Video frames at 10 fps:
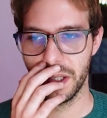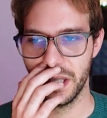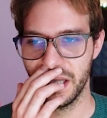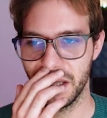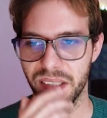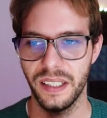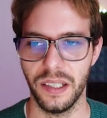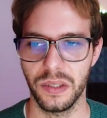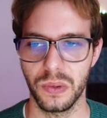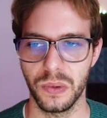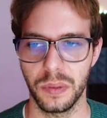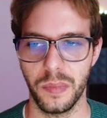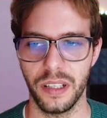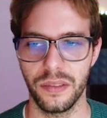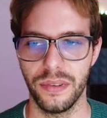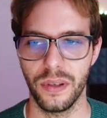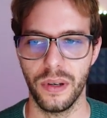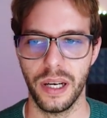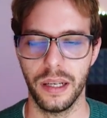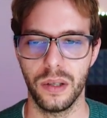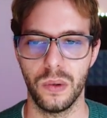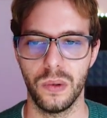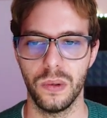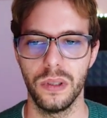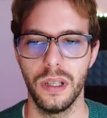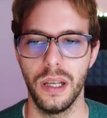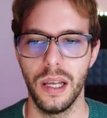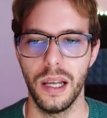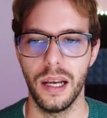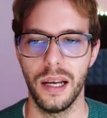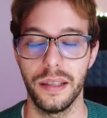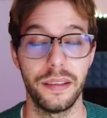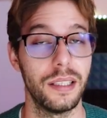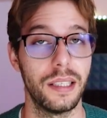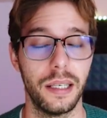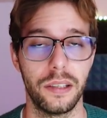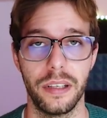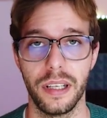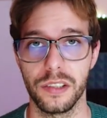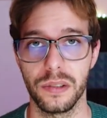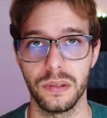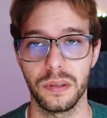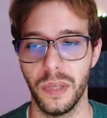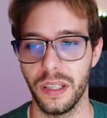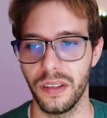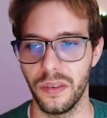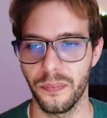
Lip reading: in this data source microflow, I call the get credentials method.